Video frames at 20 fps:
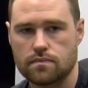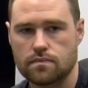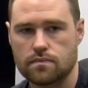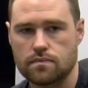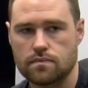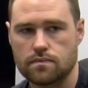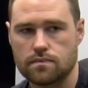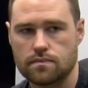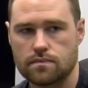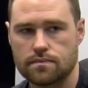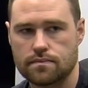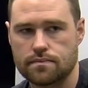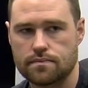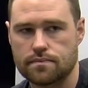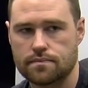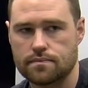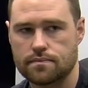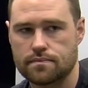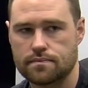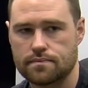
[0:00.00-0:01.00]

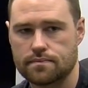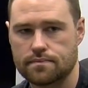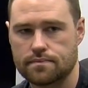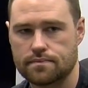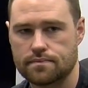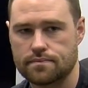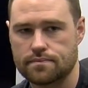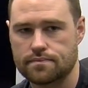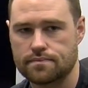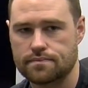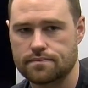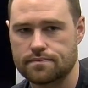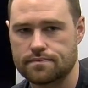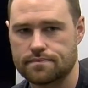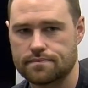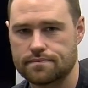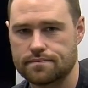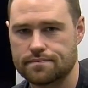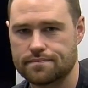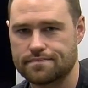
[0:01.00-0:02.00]

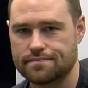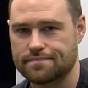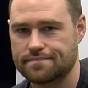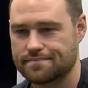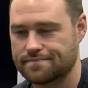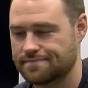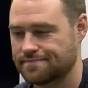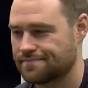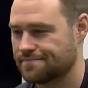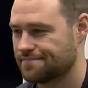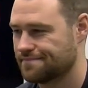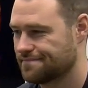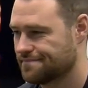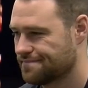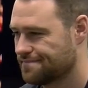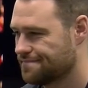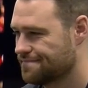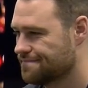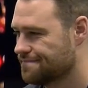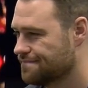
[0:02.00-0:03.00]

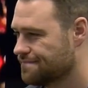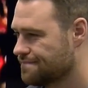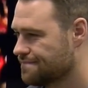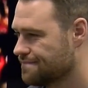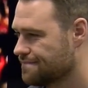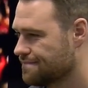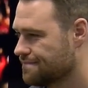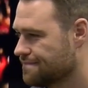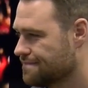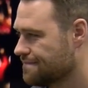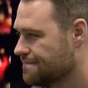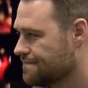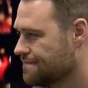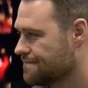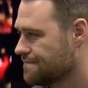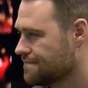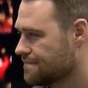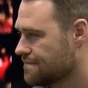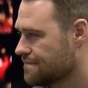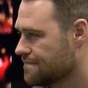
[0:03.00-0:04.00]

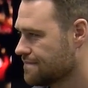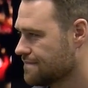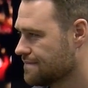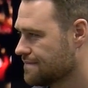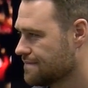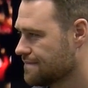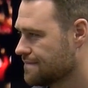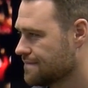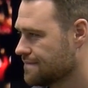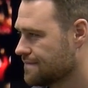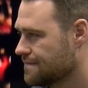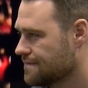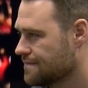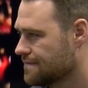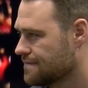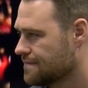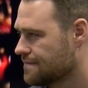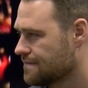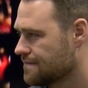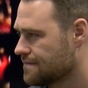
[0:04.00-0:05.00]

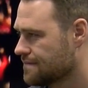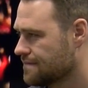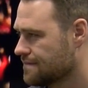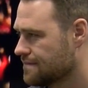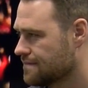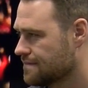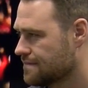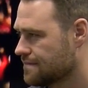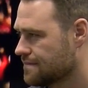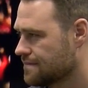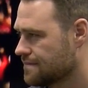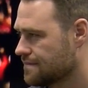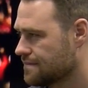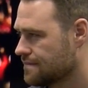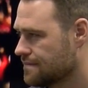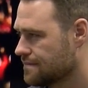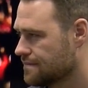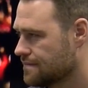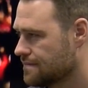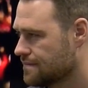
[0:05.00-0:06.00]

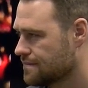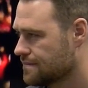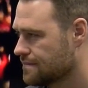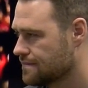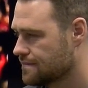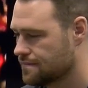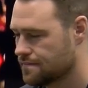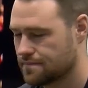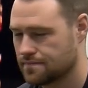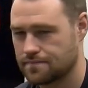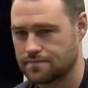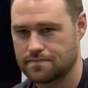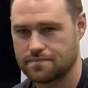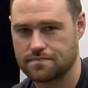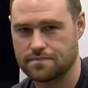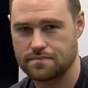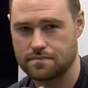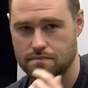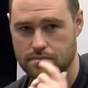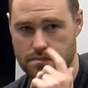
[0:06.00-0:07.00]

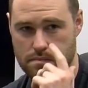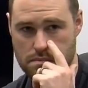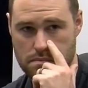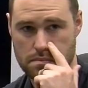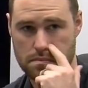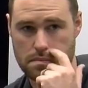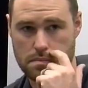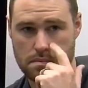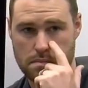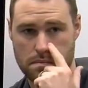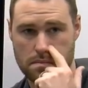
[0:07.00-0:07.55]
(not speaking)